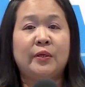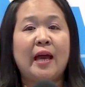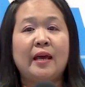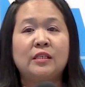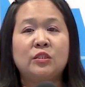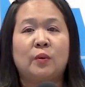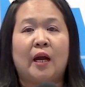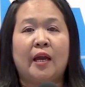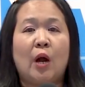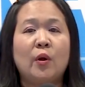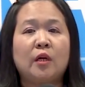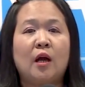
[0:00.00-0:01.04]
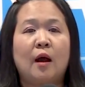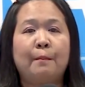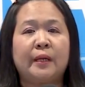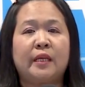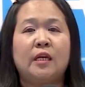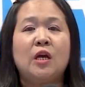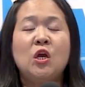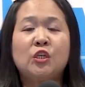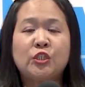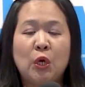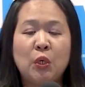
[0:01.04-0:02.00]
So that is why our company
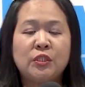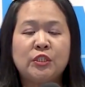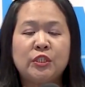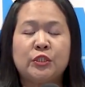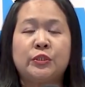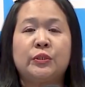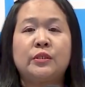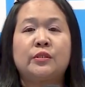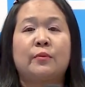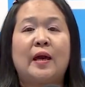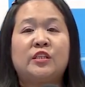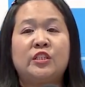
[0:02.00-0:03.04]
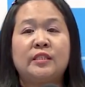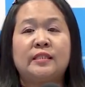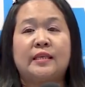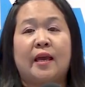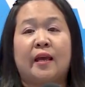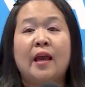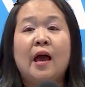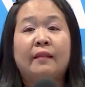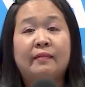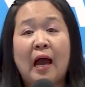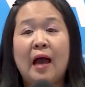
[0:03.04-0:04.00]
chose to choose red ginseng
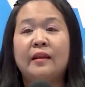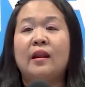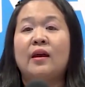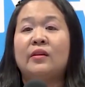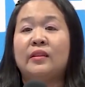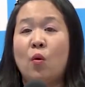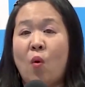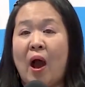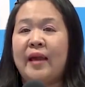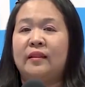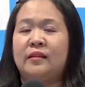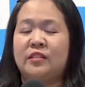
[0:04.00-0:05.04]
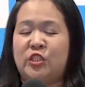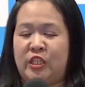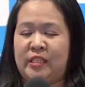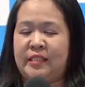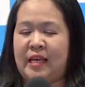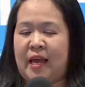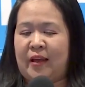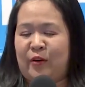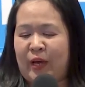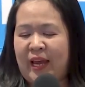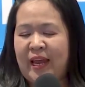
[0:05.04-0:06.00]
than the white
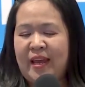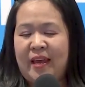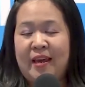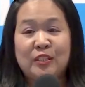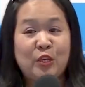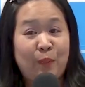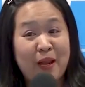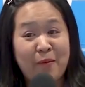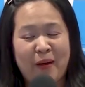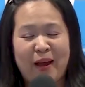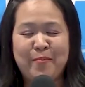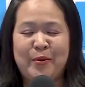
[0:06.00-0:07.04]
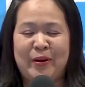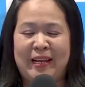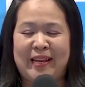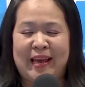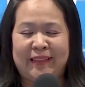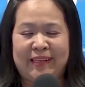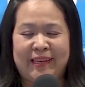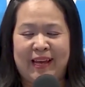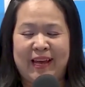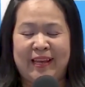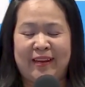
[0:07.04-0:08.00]
ginseng. Okay? So palakpakan po uli
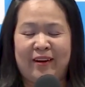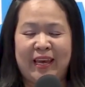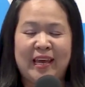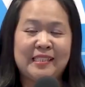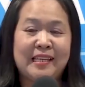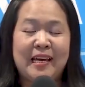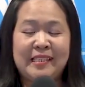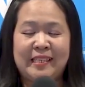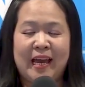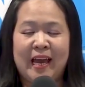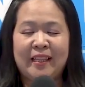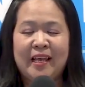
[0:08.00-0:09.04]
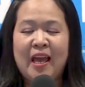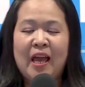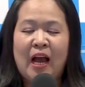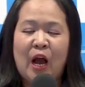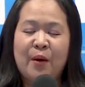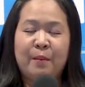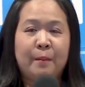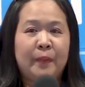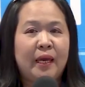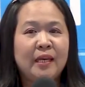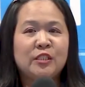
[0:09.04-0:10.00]
natin yan. Okay? As I said,
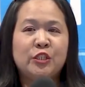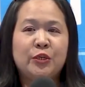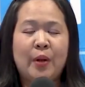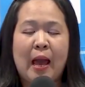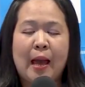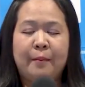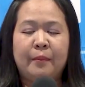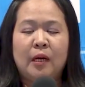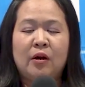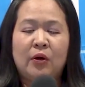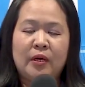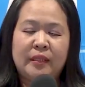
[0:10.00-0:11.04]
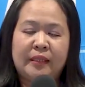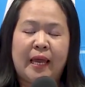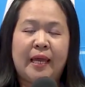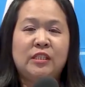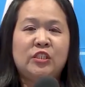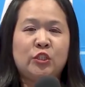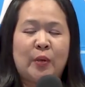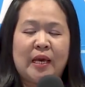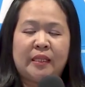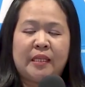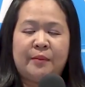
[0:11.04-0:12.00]
each gram contains
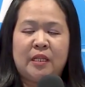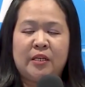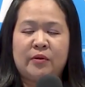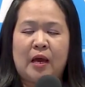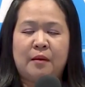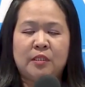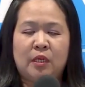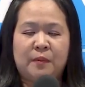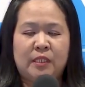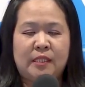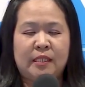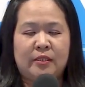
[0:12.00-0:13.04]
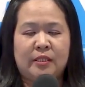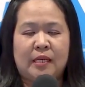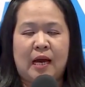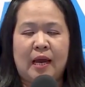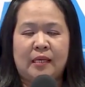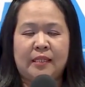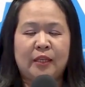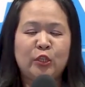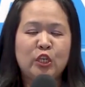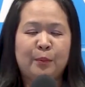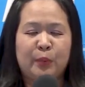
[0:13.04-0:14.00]
20 milligrams of ginsenosides.
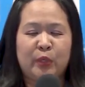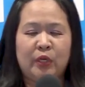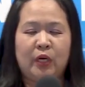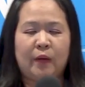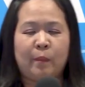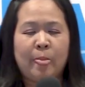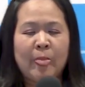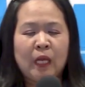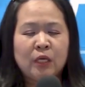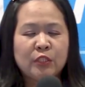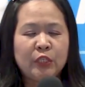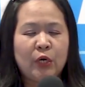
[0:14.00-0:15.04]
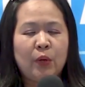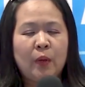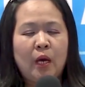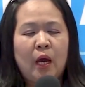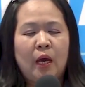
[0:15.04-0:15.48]
Ito na po yun. So,